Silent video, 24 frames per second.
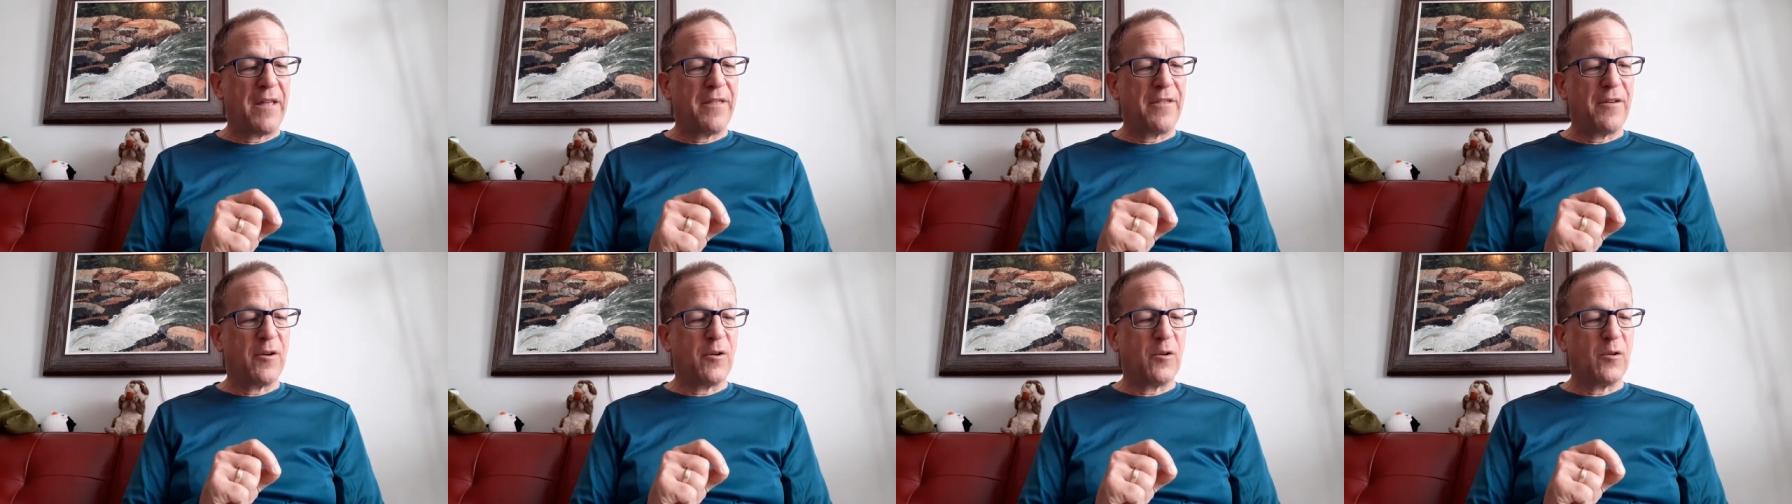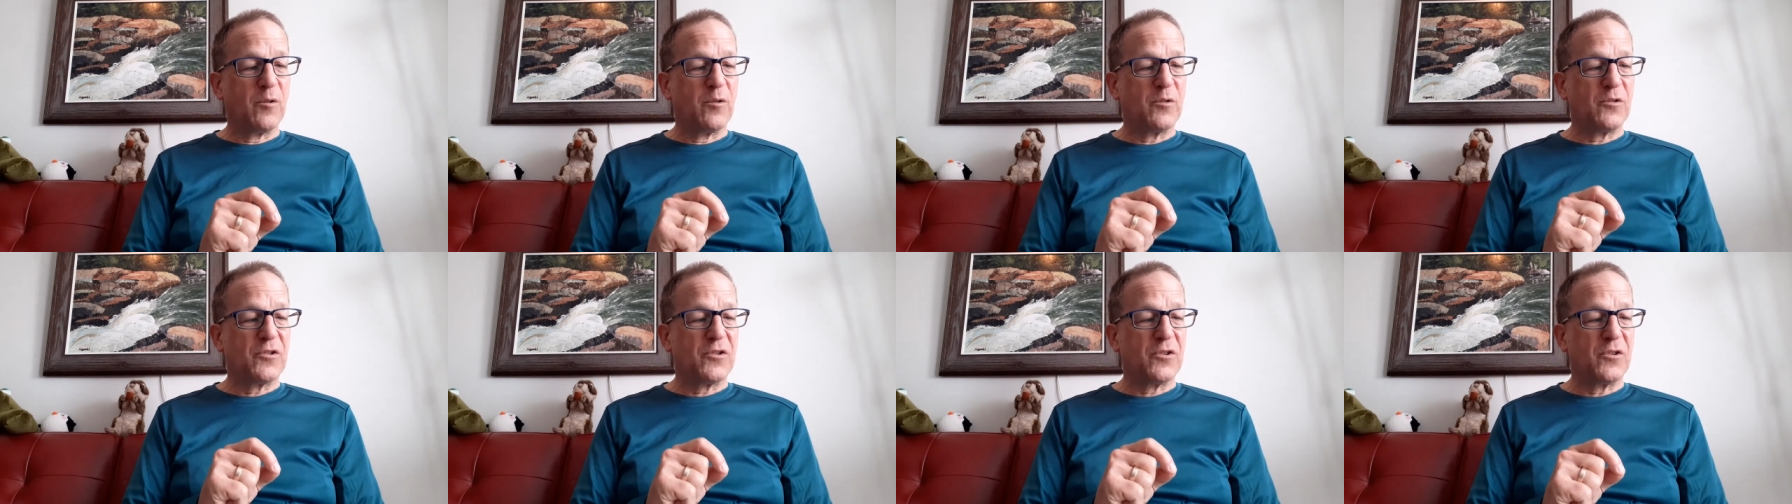
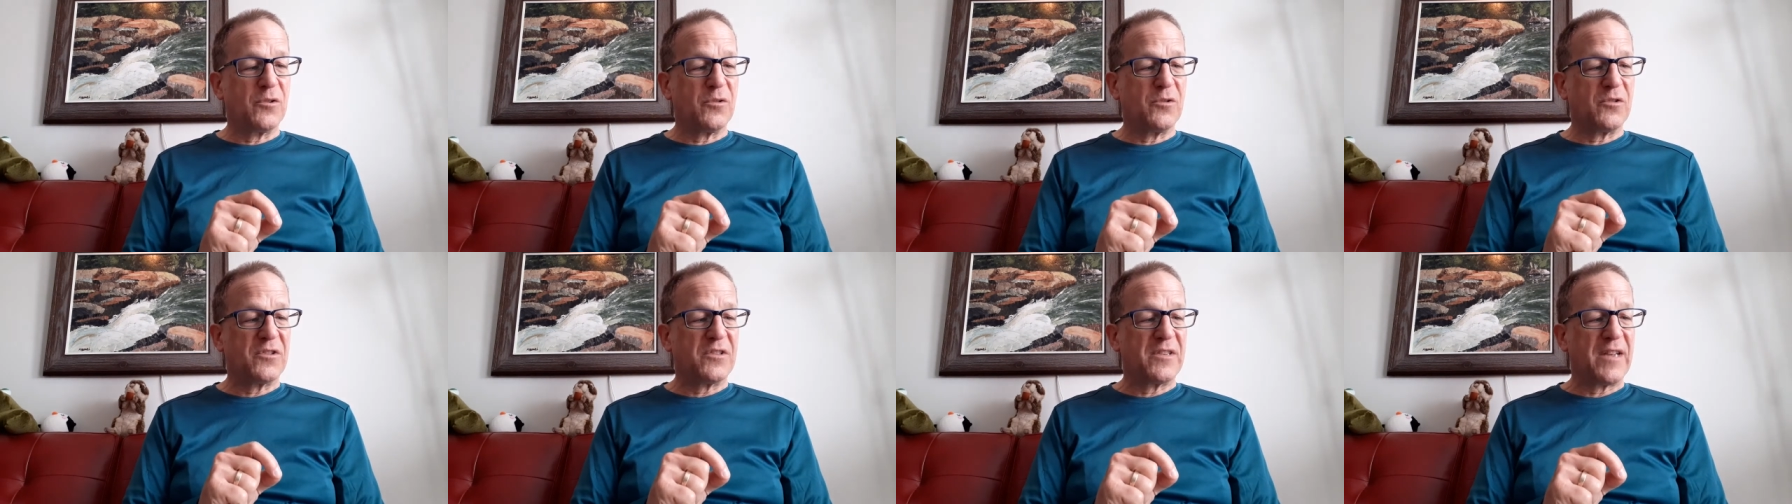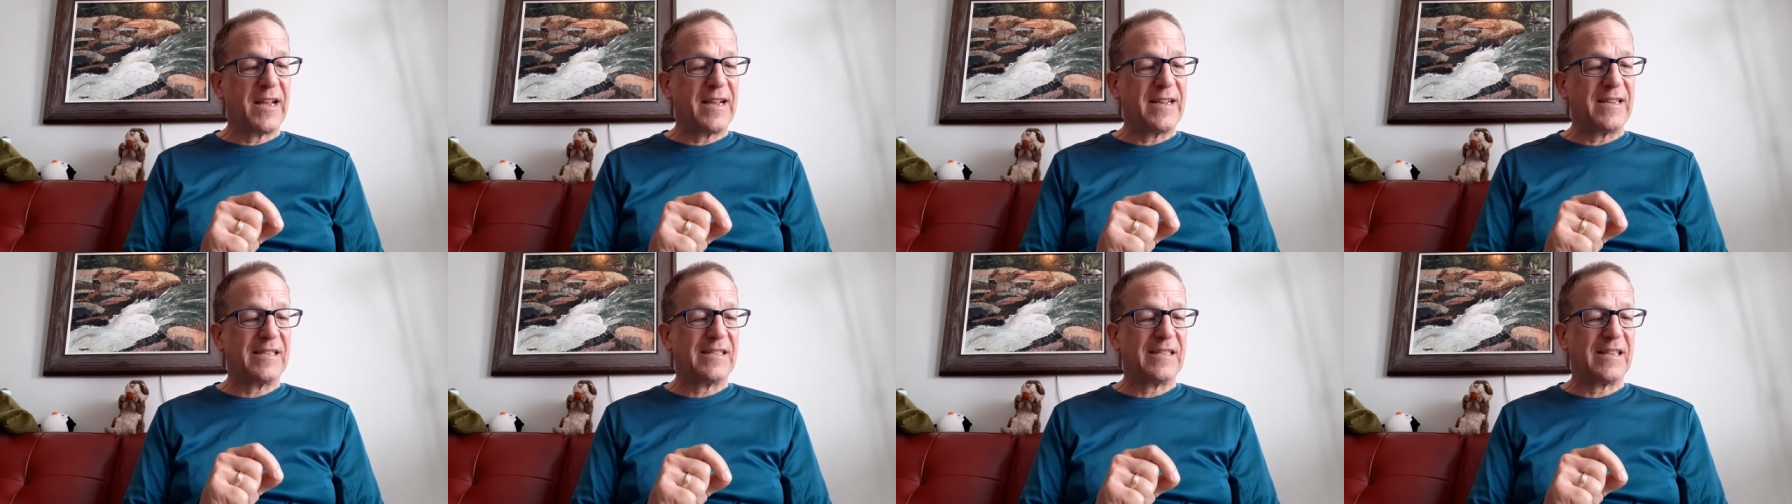those who
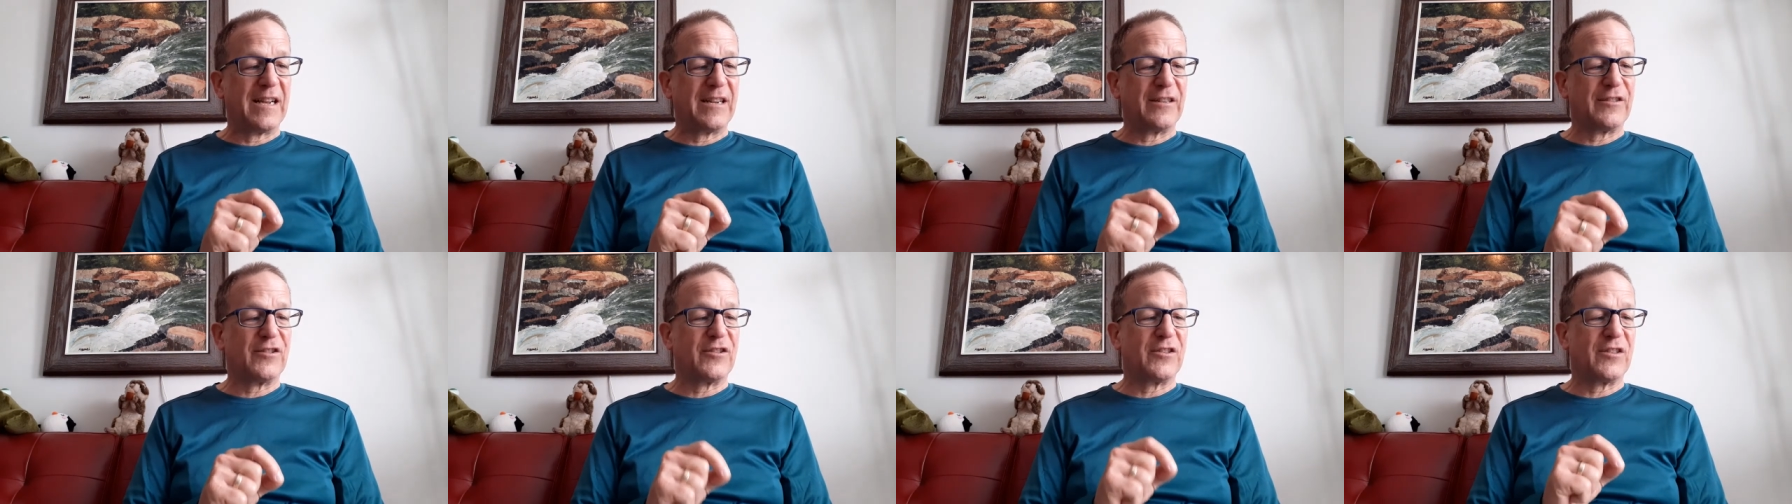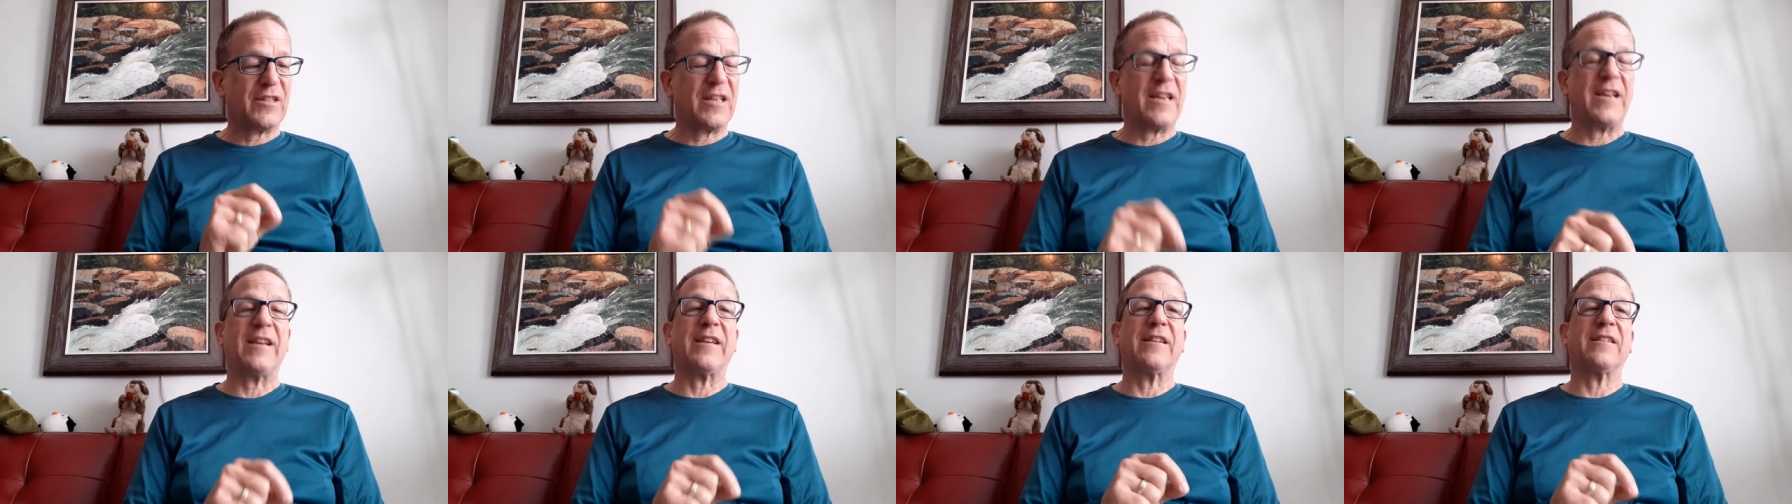say such
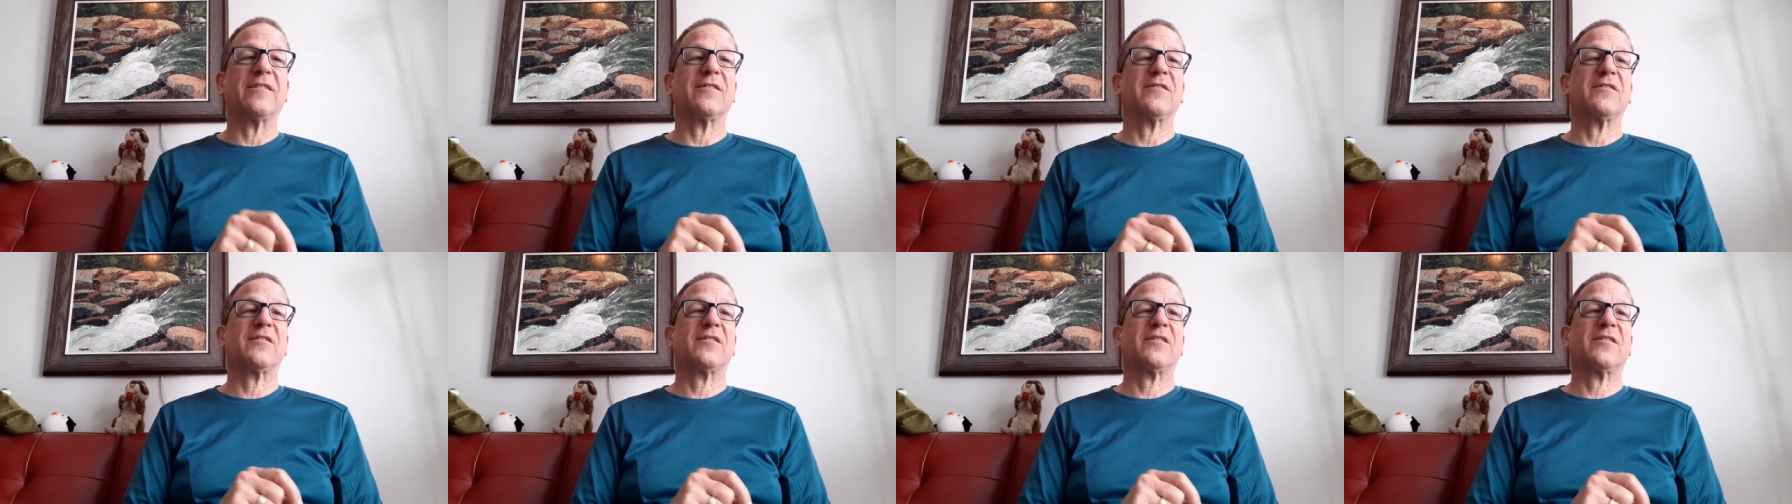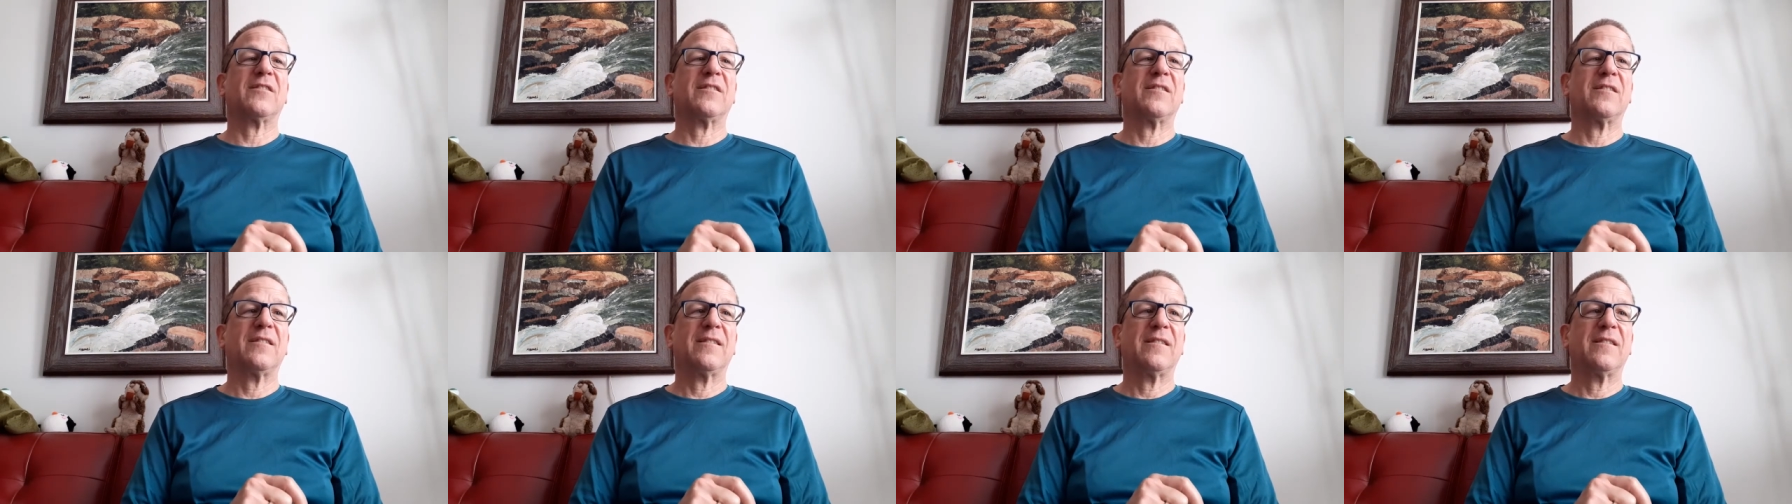things